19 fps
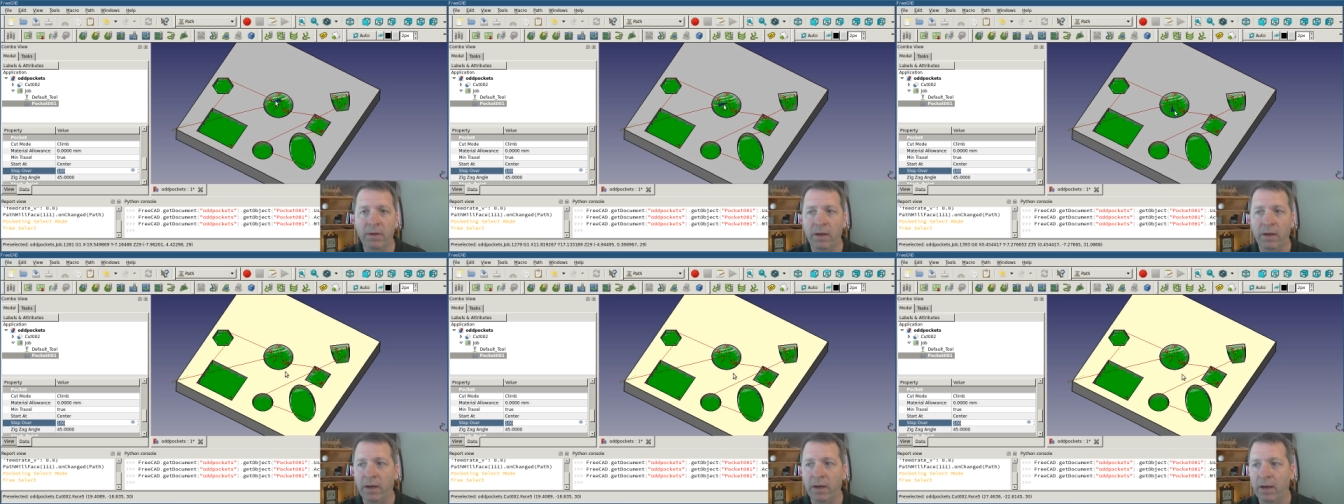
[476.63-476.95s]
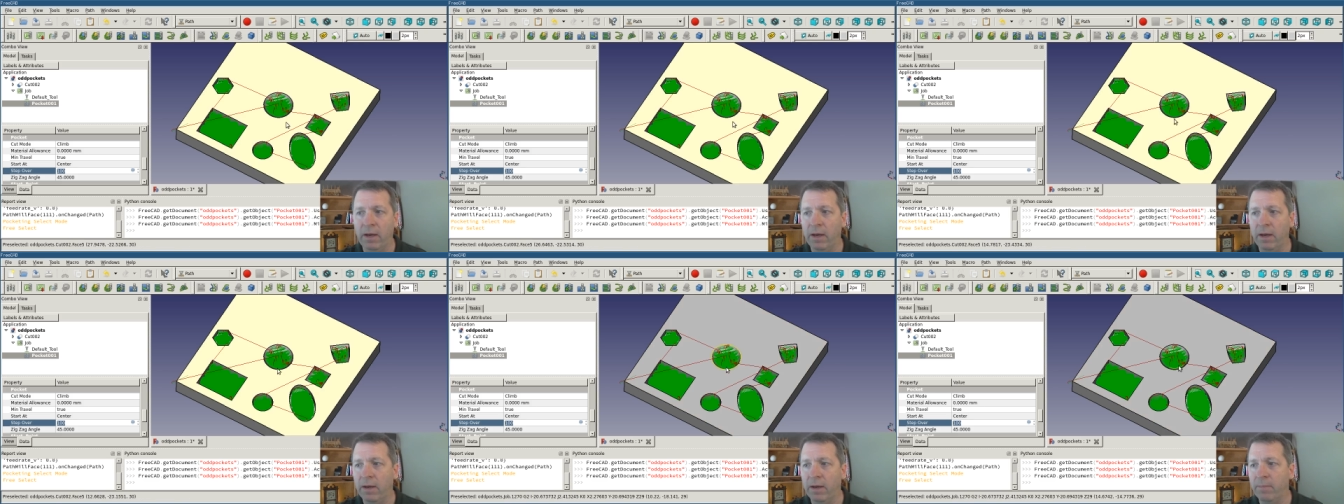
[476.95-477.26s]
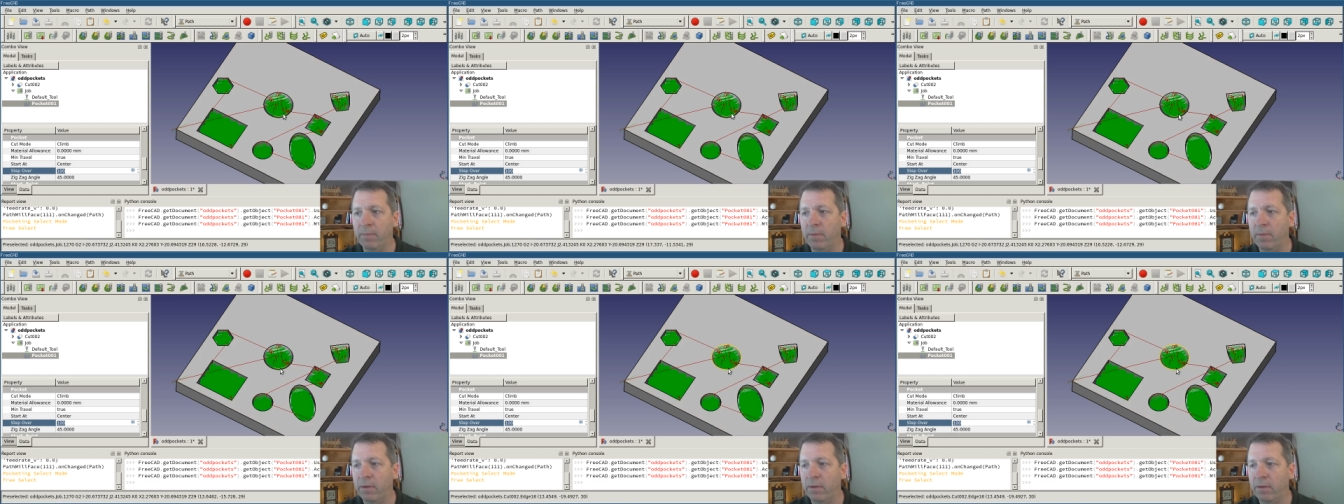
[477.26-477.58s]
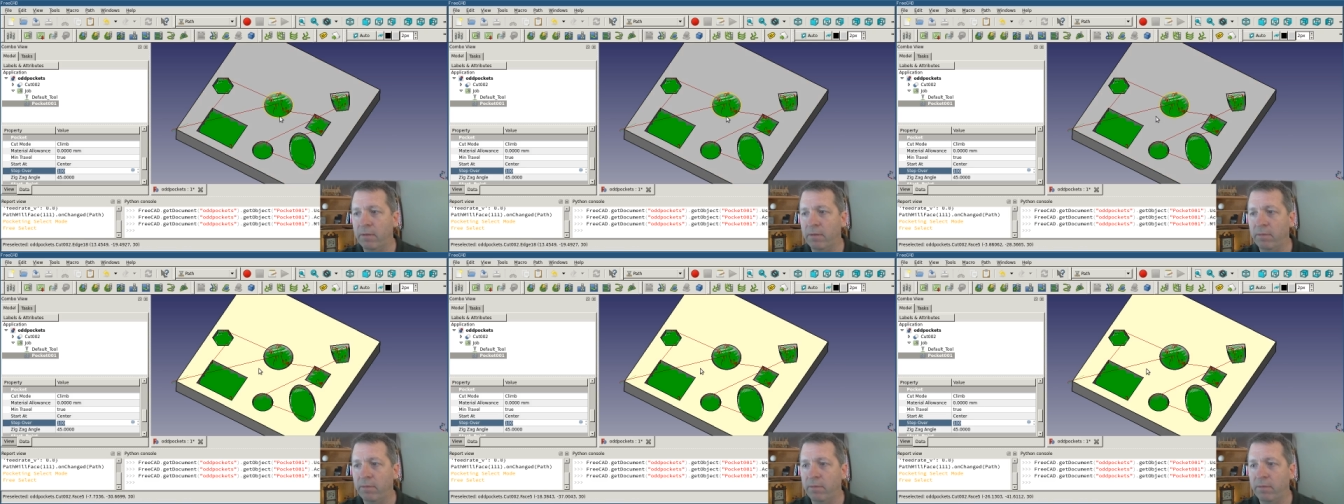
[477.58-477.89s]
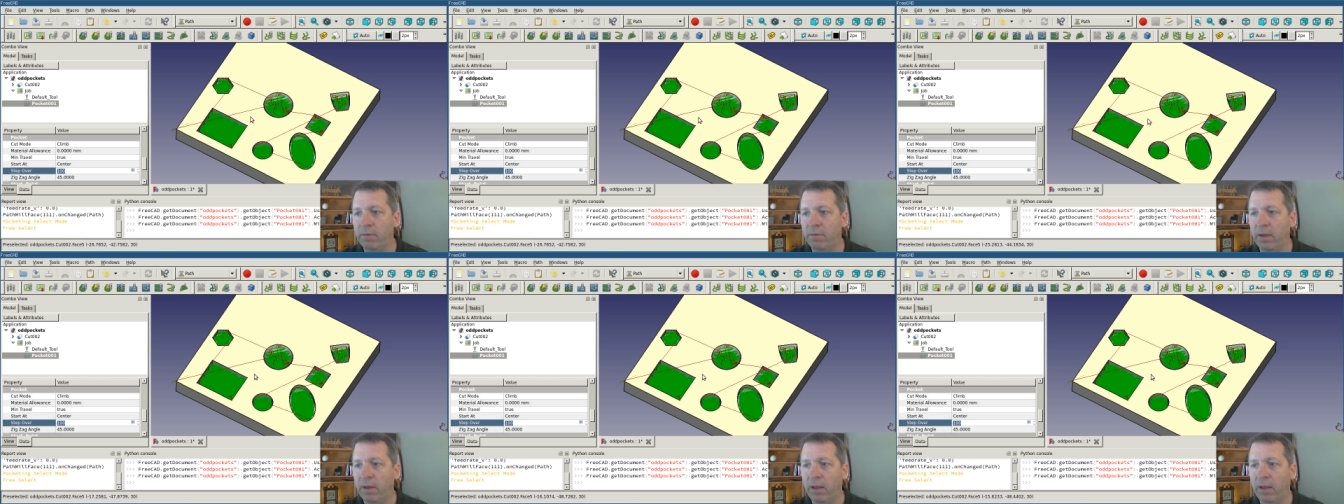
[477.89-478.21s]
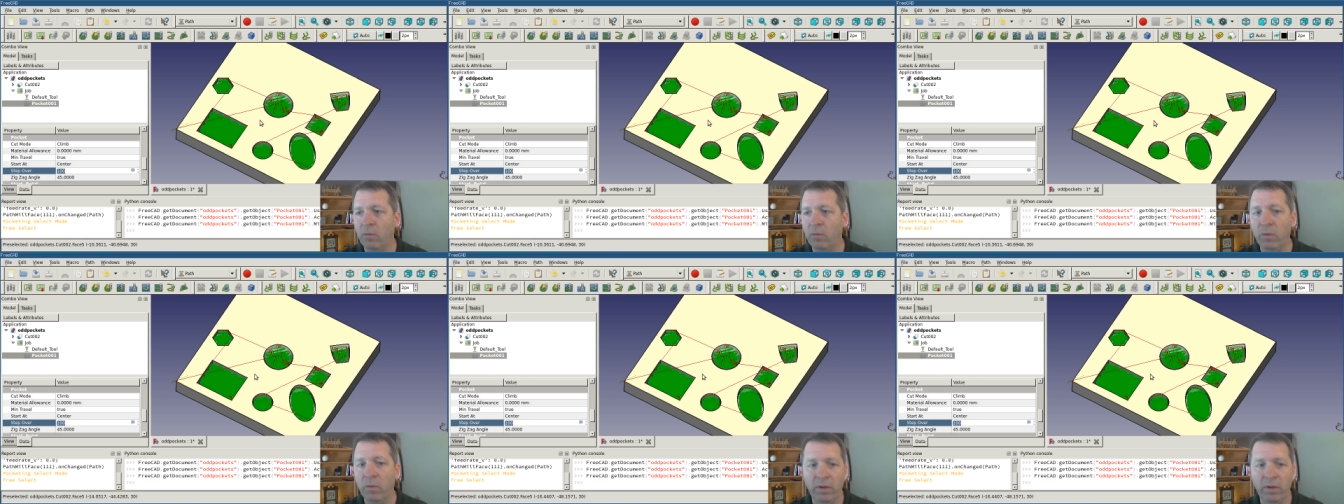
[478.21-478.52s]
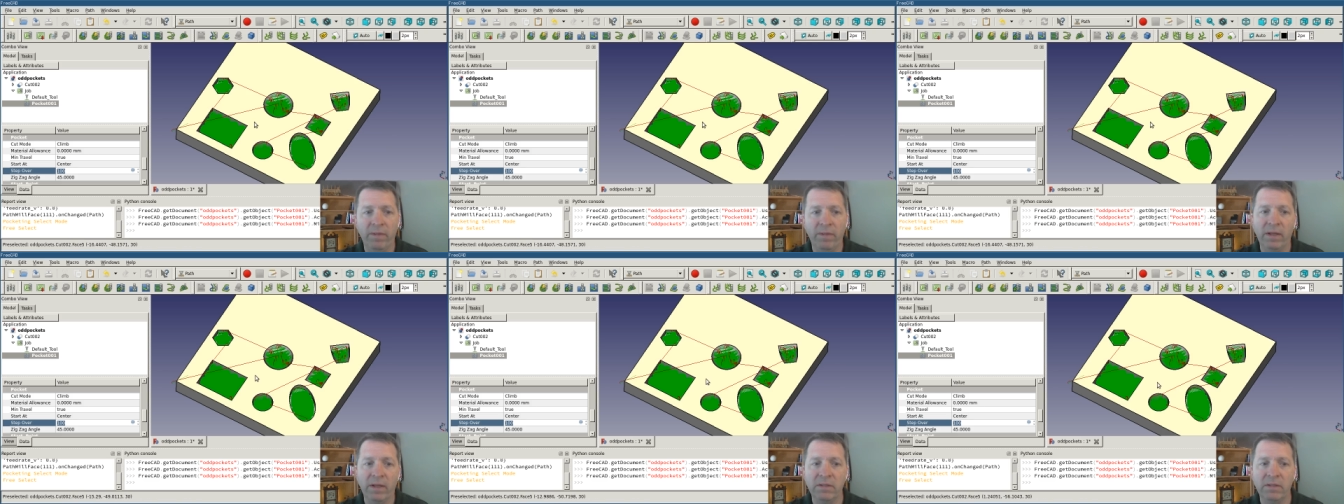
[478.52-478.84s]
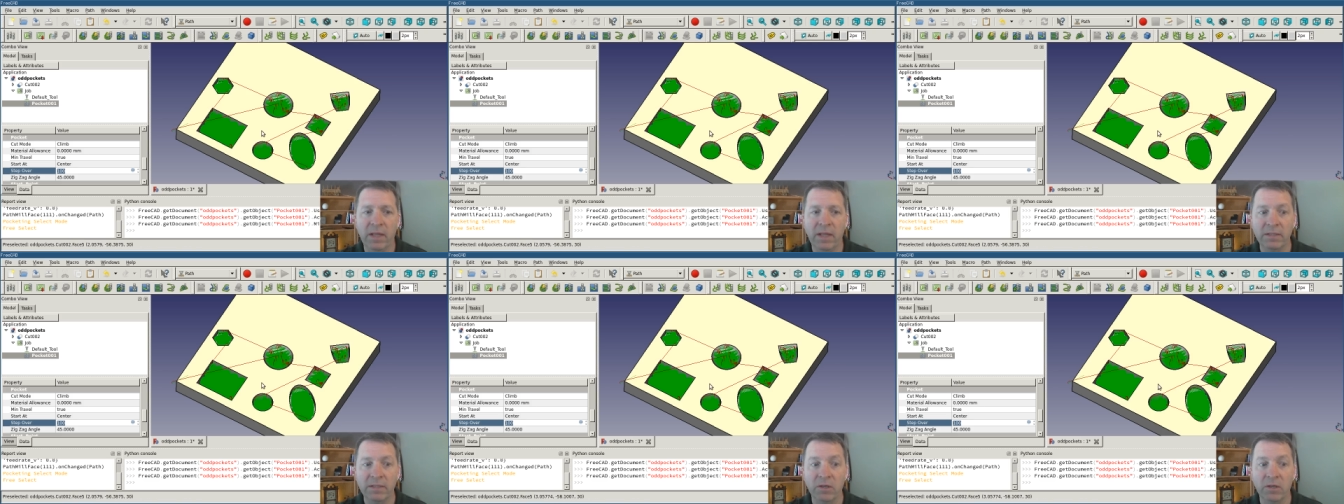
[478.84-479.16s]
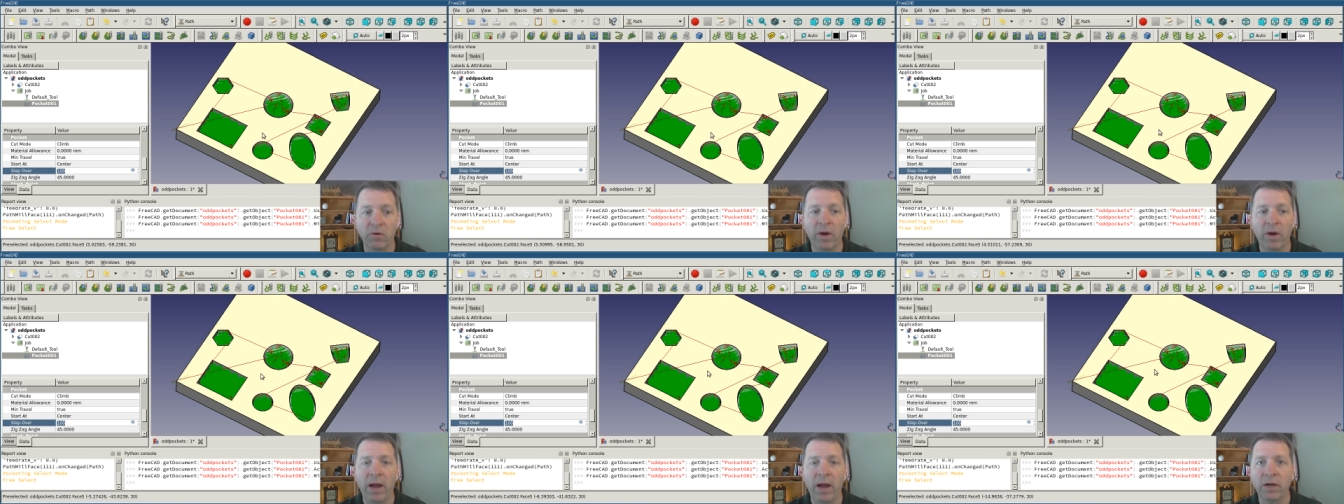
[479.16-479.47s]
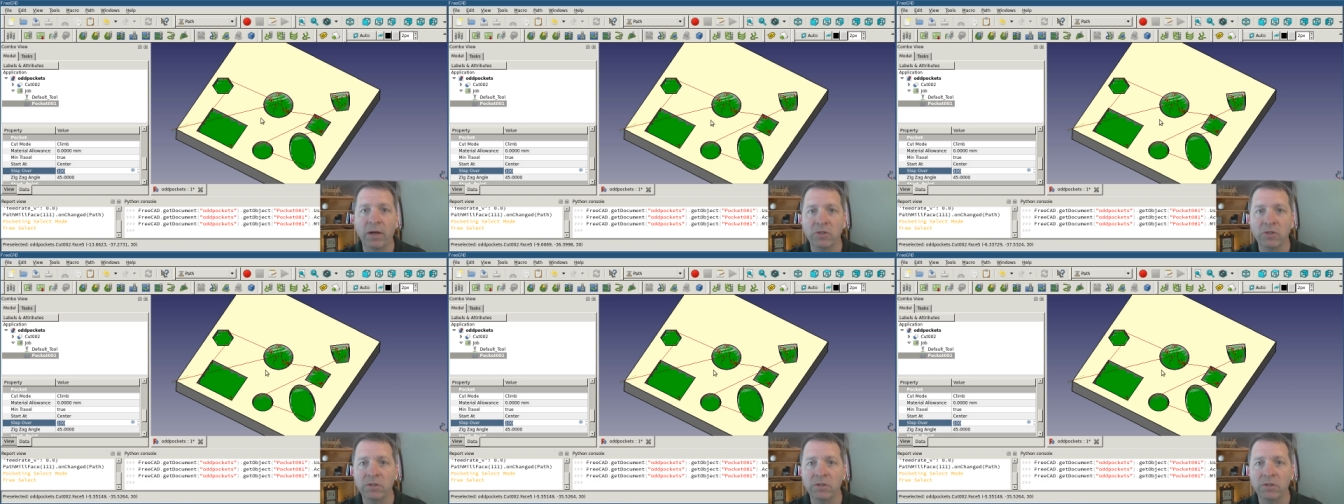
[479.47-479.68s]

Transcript: And that's a crash.